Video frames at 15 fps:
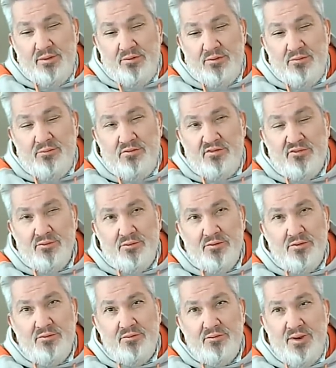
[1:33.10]
You
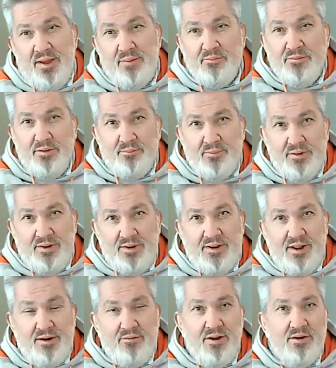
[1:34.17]
store it on your laptop in a
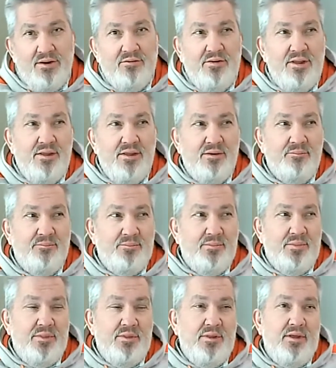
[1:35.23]
directory,
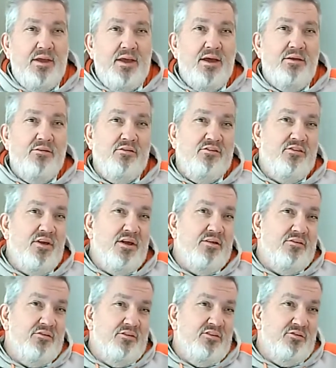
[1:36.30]
and to share
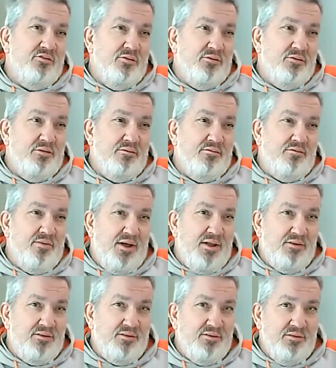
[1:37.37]
it, you store it on a
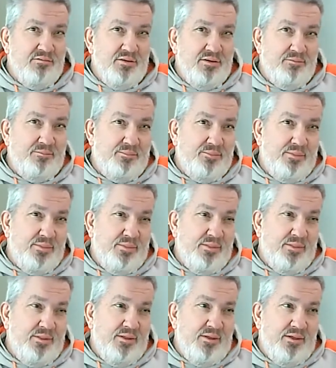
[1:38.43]
file server.
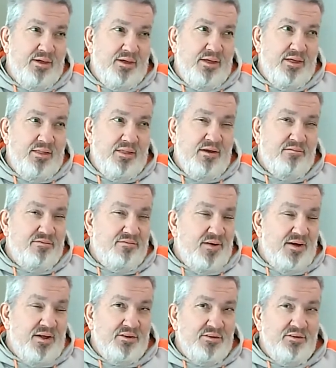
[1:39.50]
That
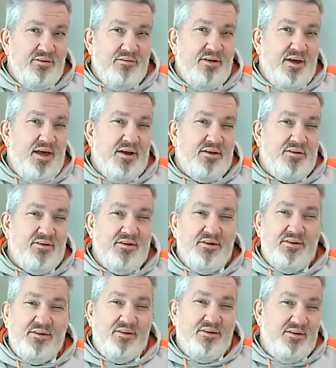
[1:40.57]
file server
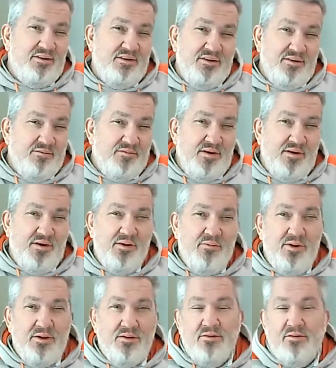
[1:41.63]
access isn't very
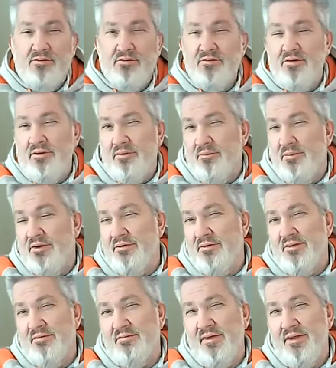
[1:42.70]
well controlled
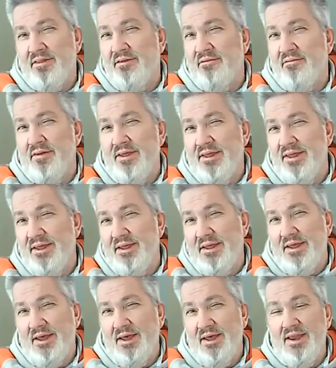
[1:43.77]
because effectively
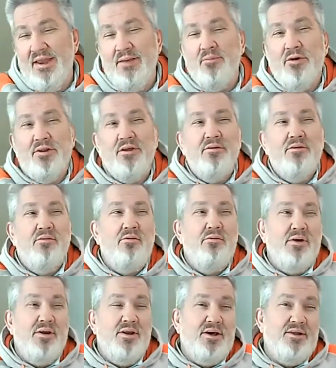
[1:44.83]
anybody in the
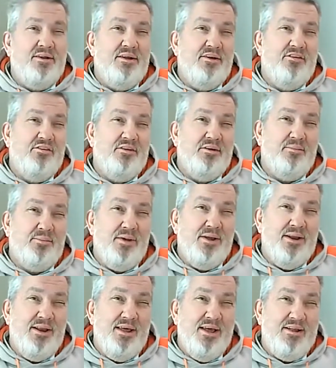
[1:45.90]
organization
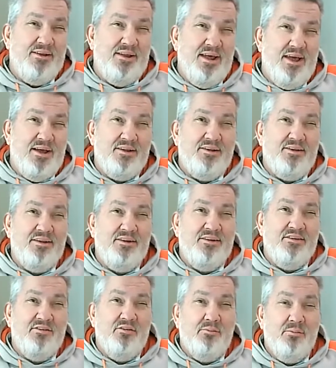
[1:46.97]
typically has
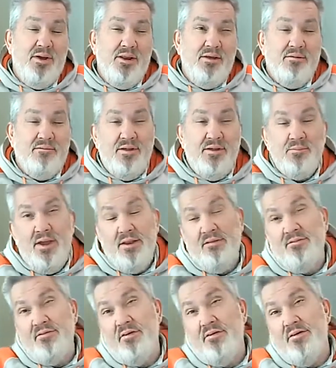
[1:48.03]
access to many of them. And
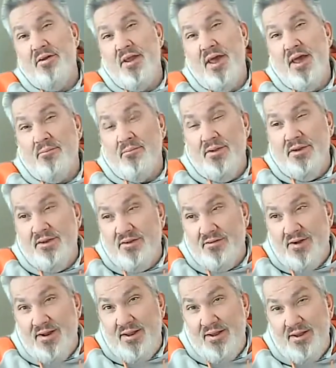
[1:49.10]
if you're an
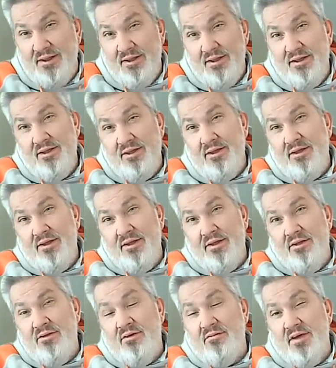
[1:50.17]
administrator,
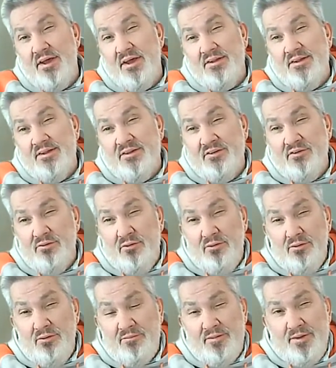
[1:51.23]
you have access to
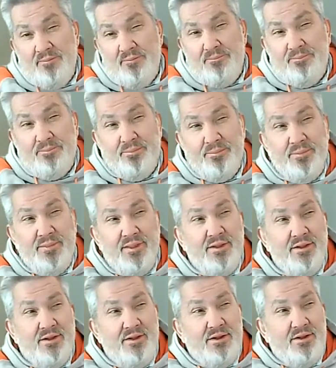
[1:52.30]
all of them.
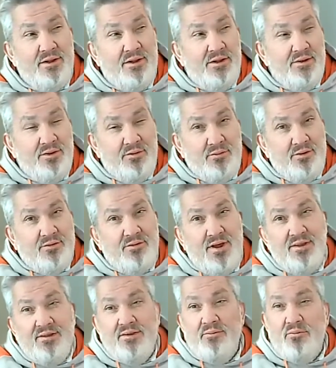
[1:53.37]
So what
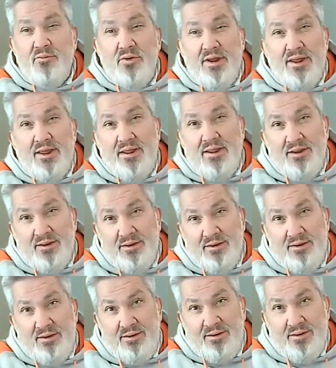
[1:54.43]
ransomware
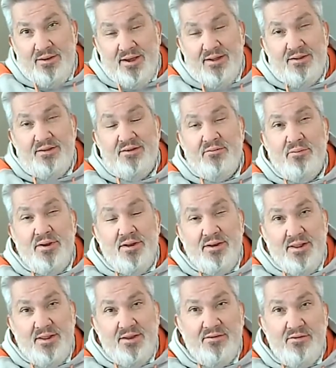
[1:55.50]
does when
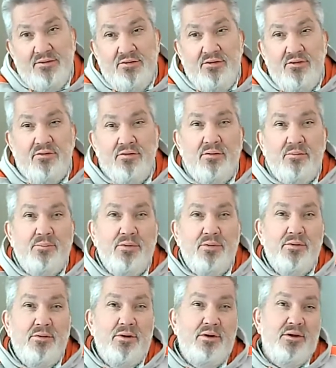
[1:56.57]
it gets onto your
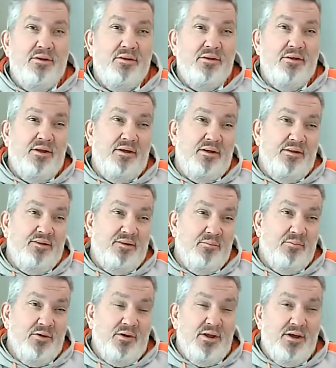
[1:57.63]
computer, it
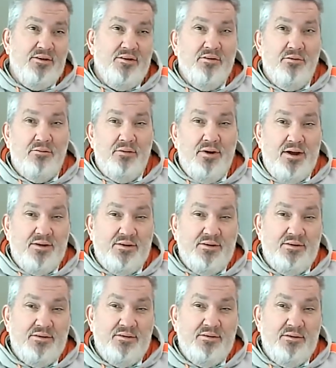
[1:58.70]
assimilates your
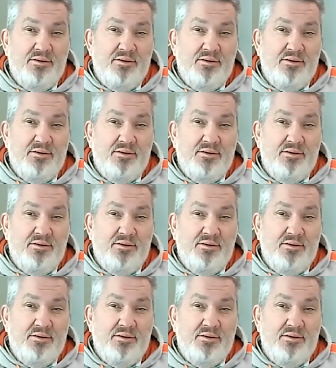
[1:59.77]
rights,